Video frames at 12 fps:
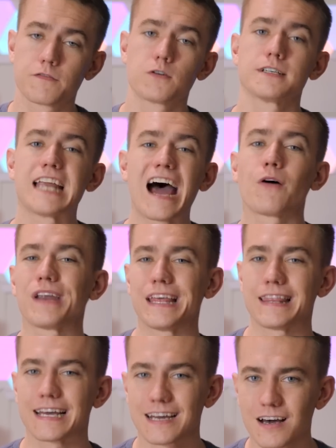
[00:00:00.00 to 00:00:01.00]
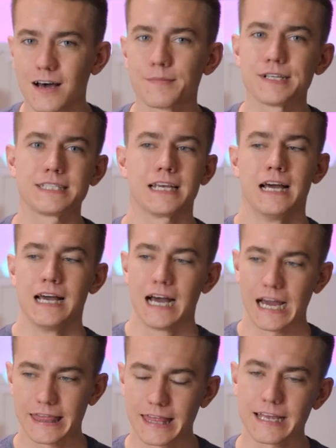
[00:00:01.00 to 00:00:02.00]
for down in the comments.
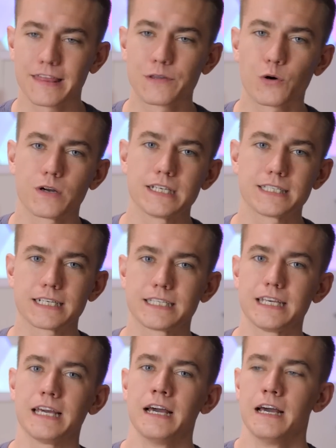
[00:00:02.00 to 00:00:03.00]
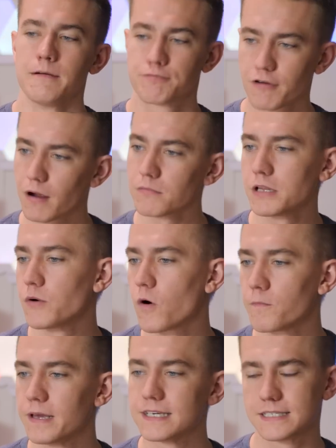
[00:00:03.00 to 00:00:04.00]
I think the 2060 probably
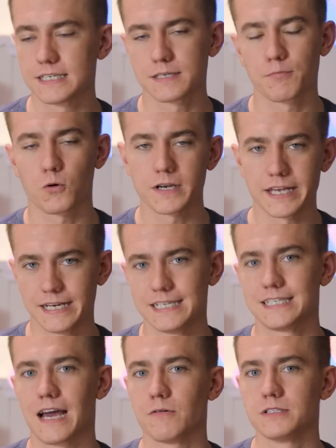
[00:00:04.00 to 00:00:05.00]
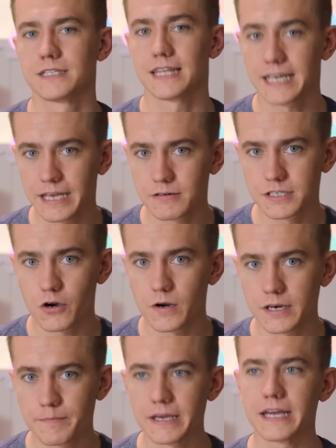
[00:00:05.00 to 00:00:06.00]
won't be as disappointing as I was thinking it was
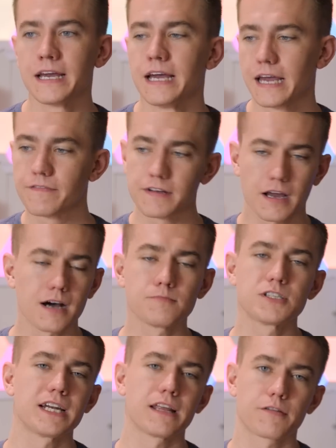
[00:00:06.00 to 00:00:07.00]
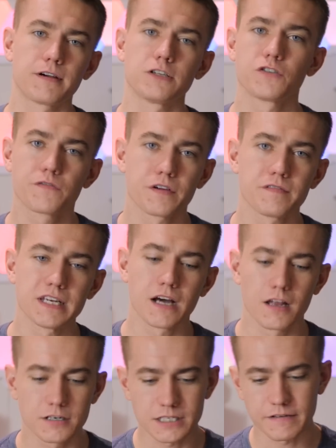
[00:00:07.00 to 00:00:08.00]
going to be. If it comes in at
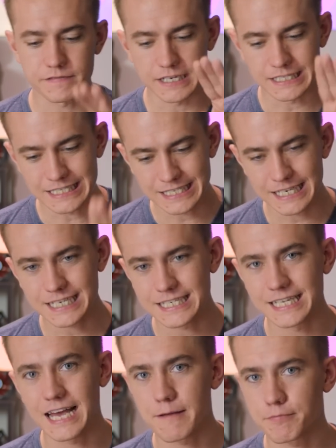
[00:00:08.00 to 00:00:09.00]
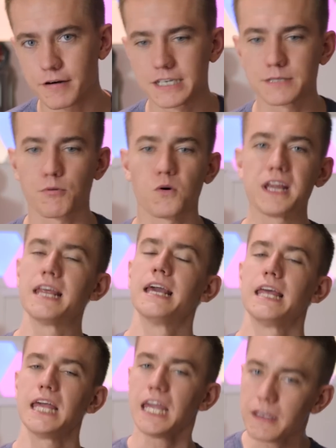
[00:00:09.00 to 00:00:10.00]
$350, if they stick to that price point,
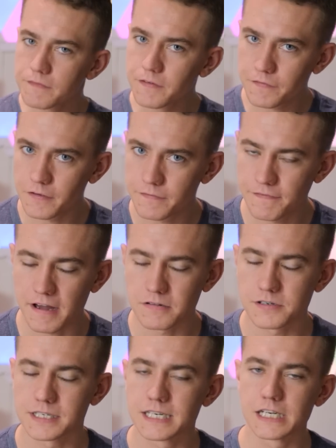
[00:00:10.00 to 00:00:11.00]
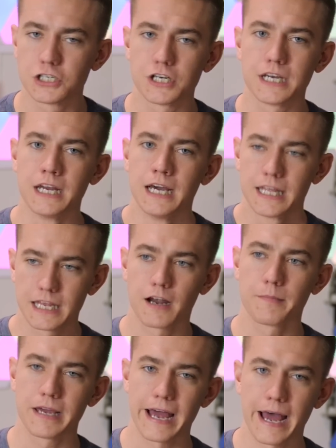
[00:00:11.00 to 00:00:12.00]
even for the Founders Edition, then
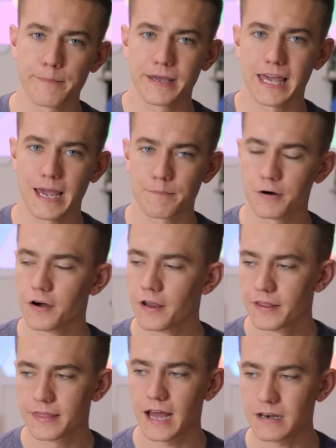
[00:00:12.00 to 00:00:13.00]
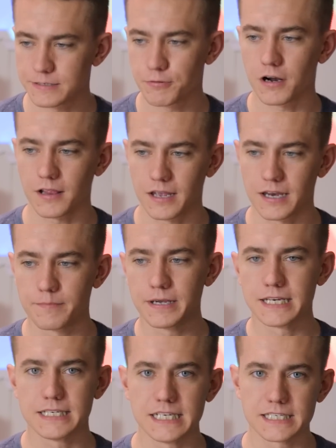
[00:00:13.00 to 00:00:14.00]
I'll be a happy camper. That's probably gonna
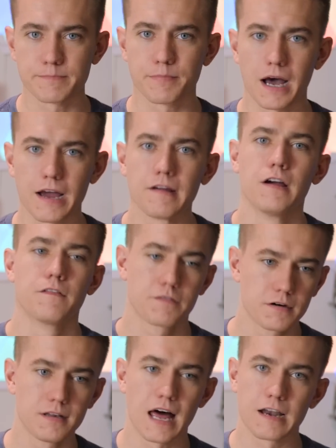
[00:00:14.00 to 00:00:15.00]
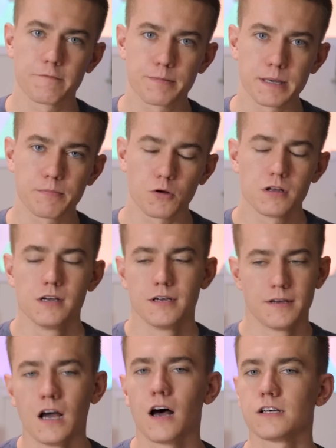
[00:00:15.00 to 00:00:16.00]
be a decent buy for a lot of people.
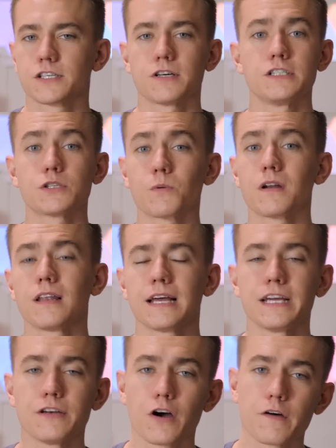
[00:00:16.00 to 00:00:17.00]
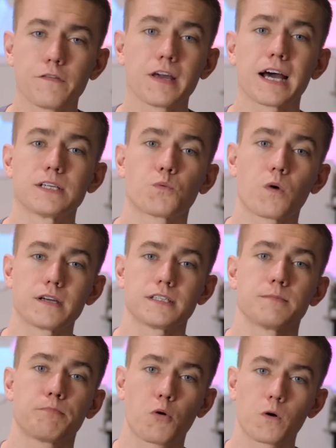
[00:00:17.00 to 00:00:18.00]
Also, I just want to let you know, if you guys want to
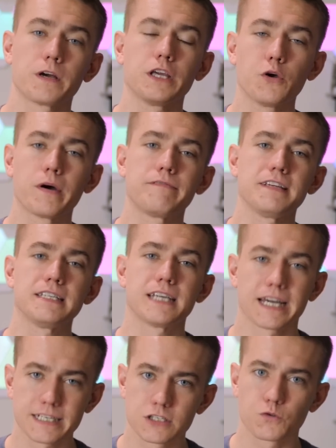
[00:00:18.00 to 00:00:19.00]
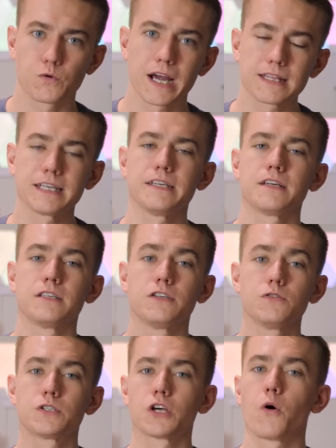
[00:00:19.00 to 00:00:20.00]
support UFD Tech directly, you can
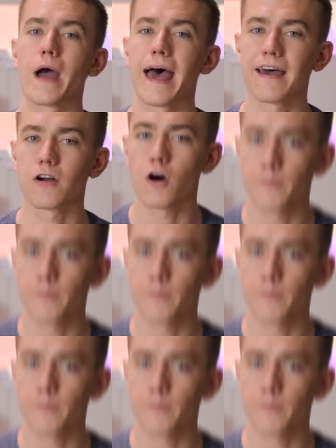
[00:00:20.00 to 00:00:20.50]
do so at